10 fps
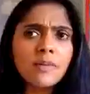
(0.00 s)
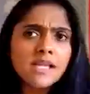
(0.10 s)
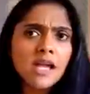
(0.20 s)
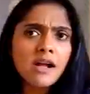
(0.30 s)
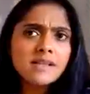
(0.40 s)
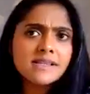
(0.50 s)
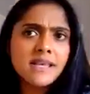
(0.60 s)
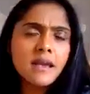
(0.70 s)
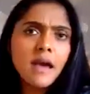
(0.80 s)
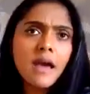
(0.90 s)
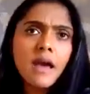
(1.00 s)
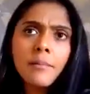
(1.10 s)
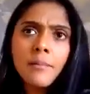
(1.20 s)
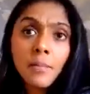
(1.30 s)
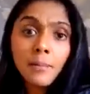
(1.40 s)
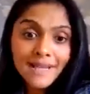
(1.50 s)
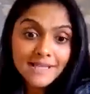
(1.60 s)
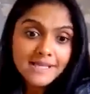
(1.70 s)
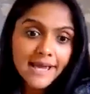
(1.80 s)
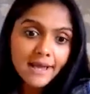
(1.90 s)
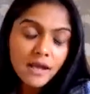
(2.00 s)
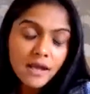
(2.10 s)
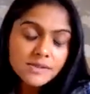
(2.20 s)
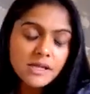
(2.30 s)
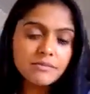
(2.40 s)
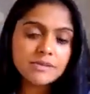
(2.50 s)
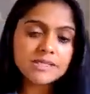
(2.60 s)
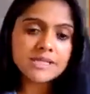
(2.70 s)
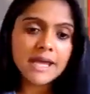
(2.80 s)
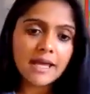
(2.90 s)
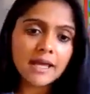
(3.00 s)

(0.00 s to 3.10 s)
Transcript: are starting on Monday, I was told today,